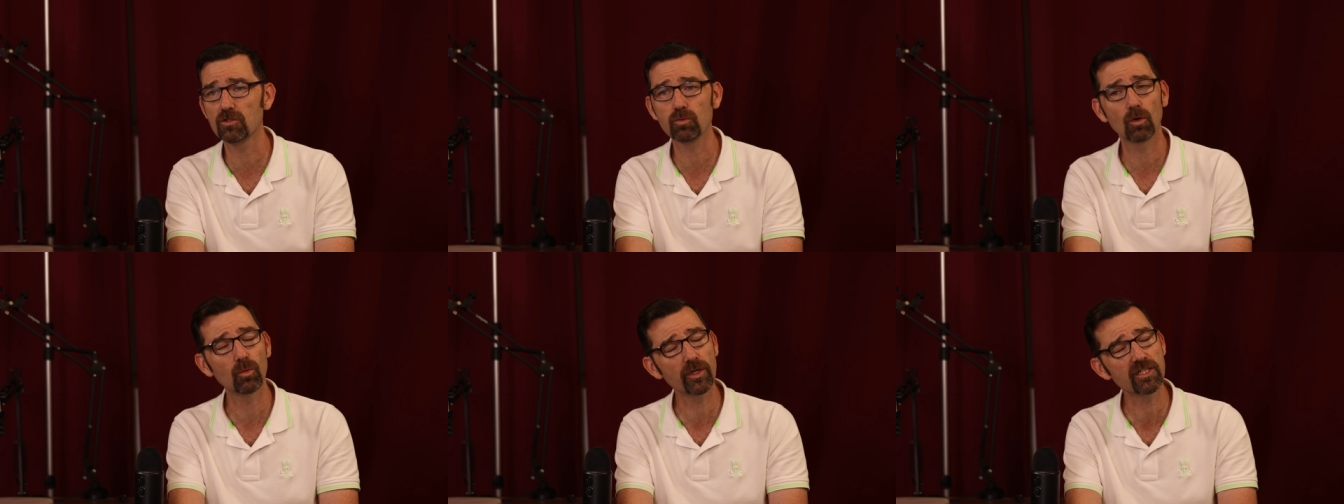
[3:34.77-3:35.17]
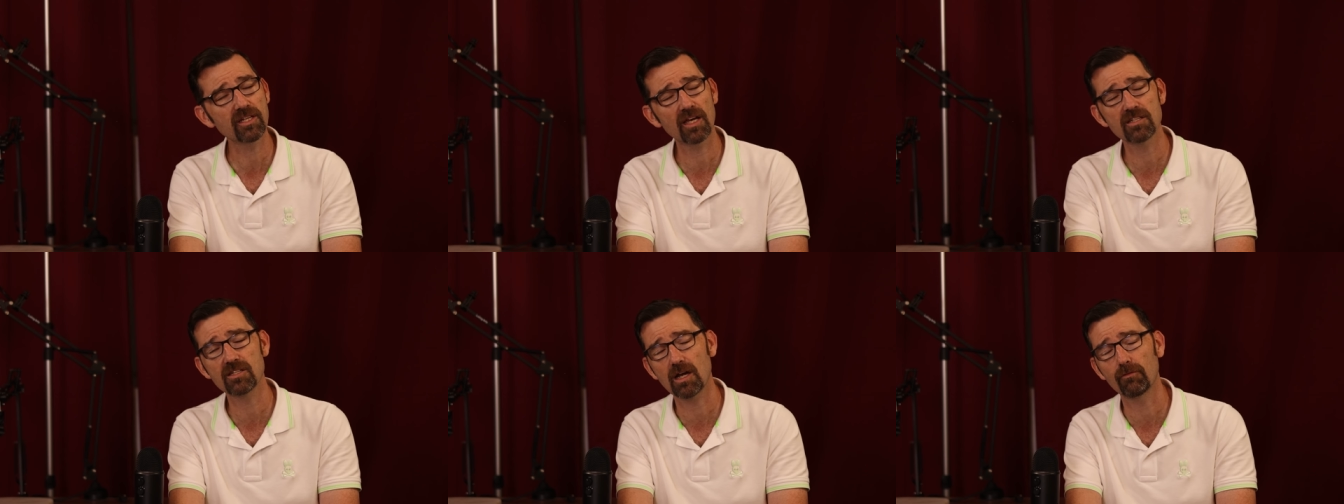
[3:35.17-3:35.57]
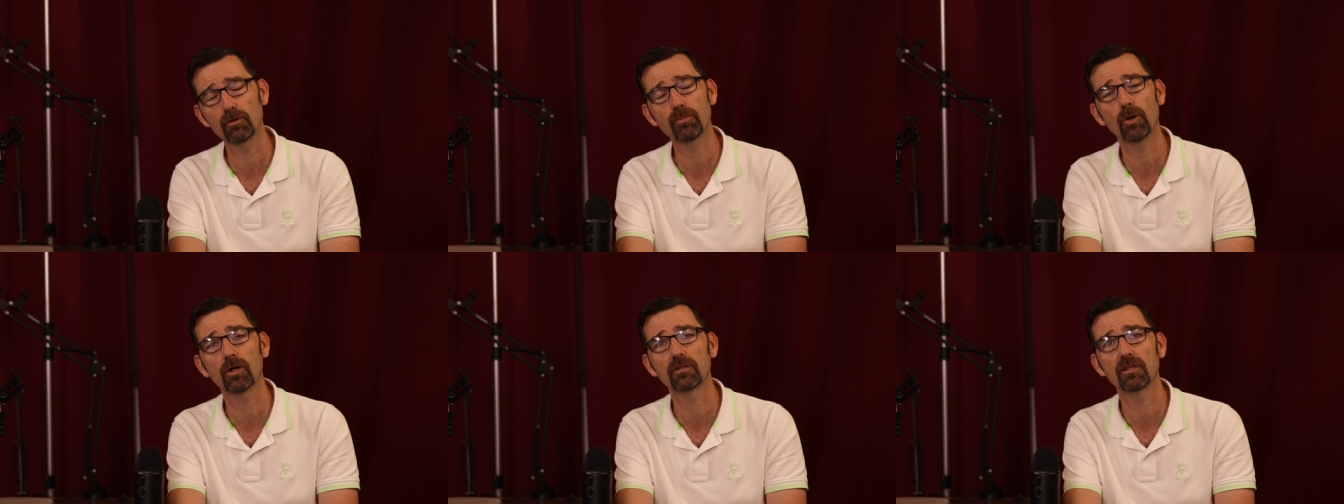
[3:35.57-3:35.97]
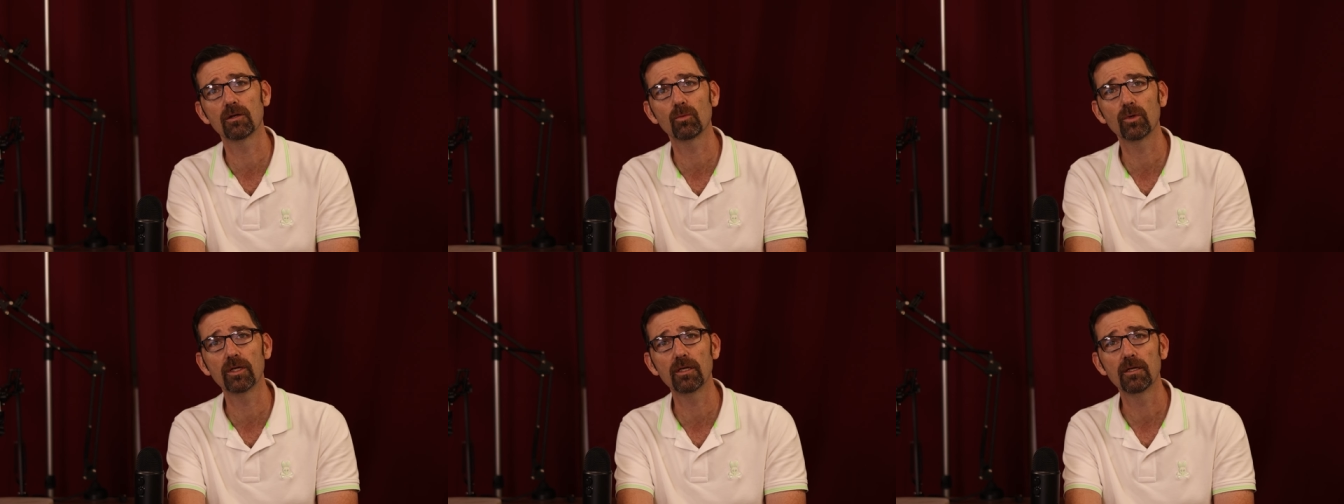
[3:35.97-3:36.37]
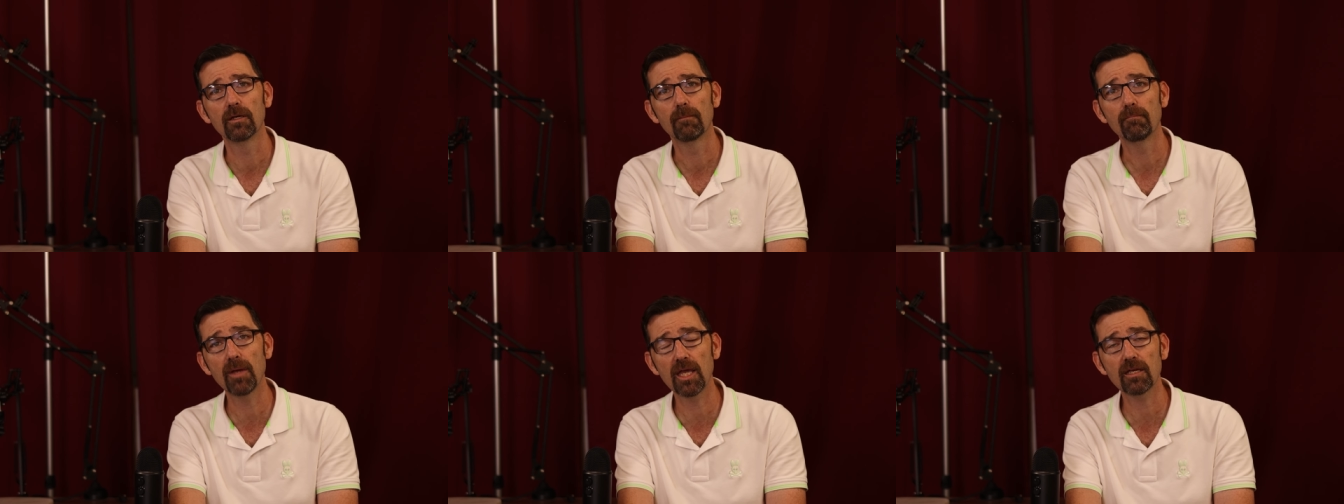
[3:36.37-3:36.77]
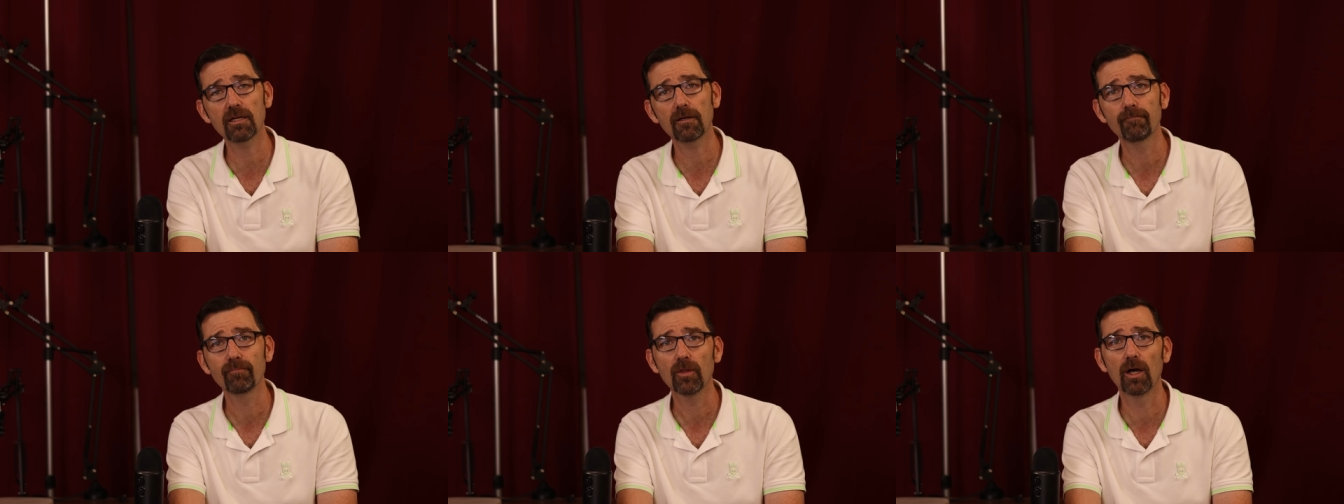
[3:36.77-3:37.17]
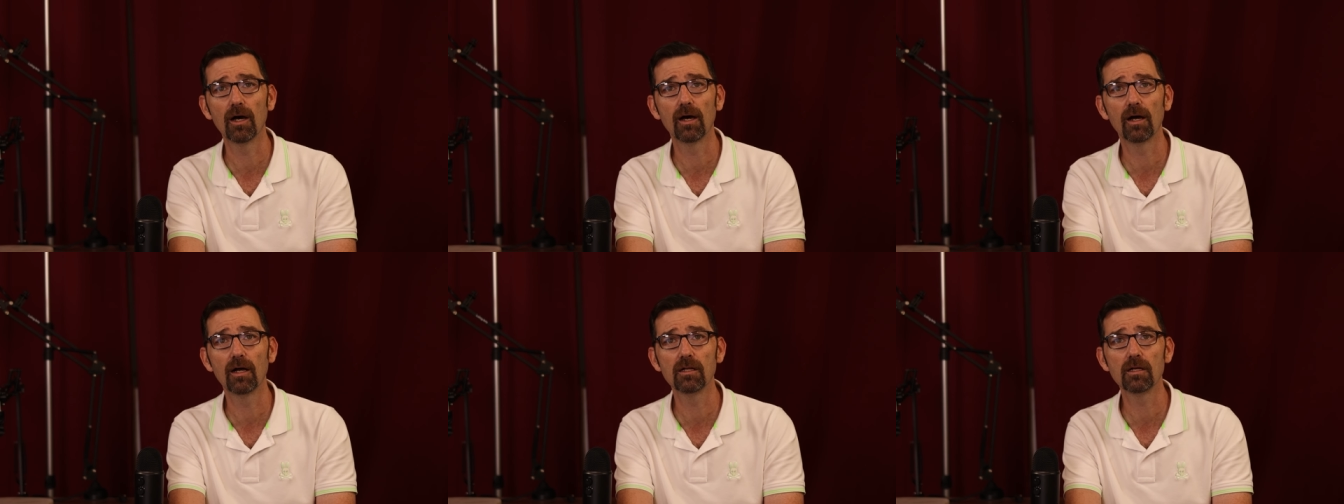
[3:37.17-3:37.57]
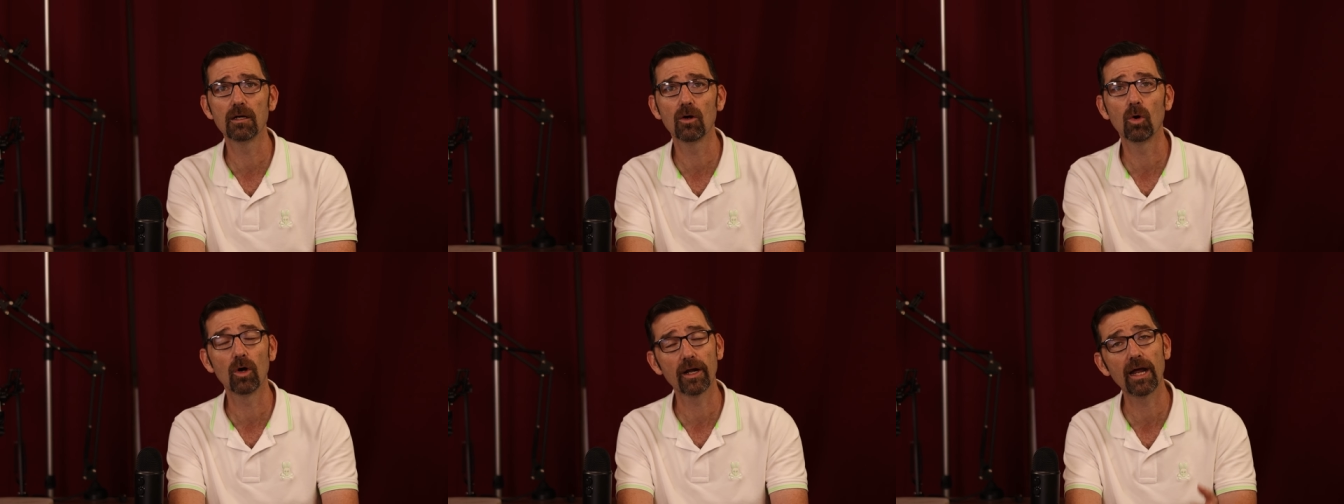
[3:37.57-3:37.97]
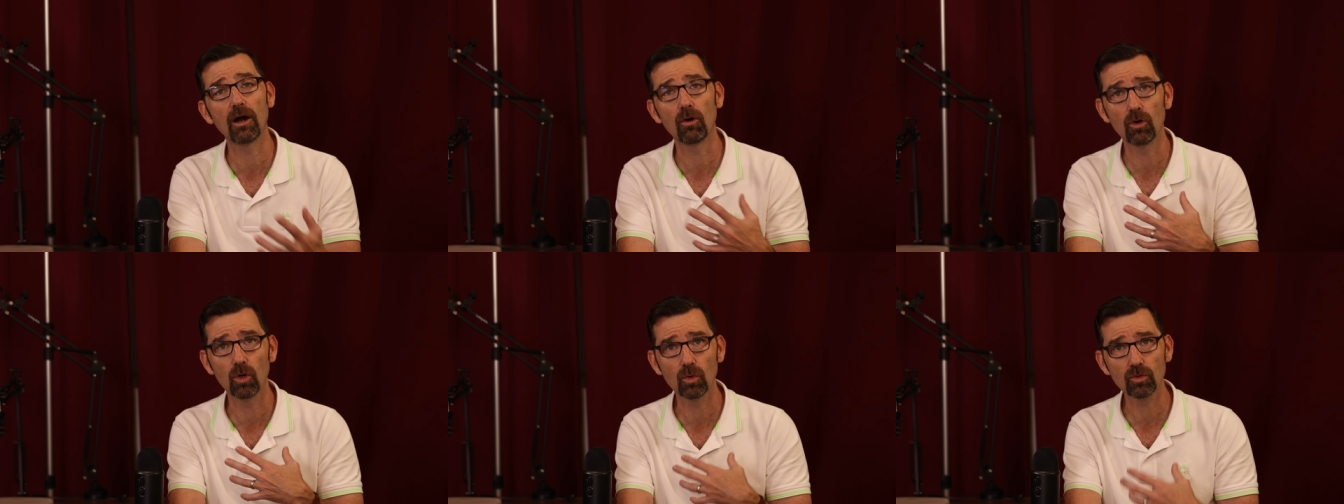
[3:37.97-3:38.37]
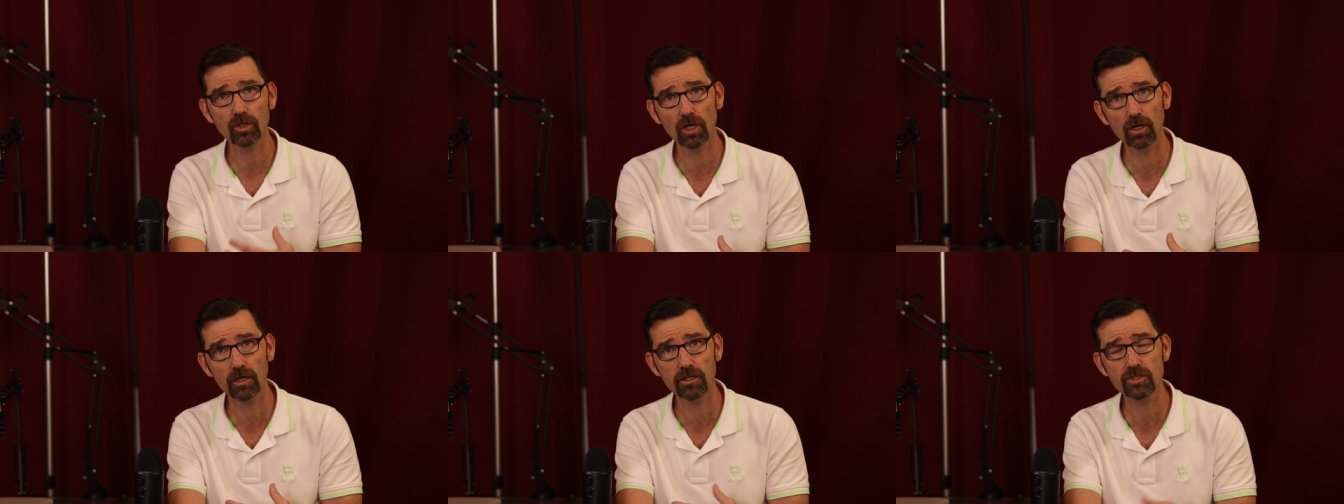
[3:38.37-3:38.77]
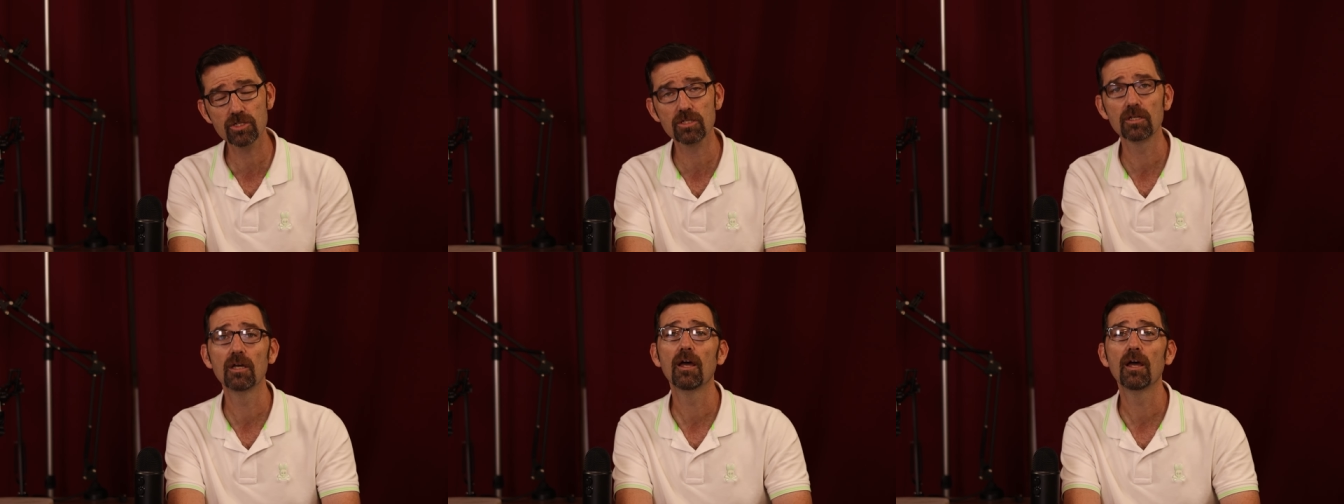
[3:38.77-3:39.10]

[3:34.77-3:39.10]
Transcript: Well, we test every part that we make on our own cars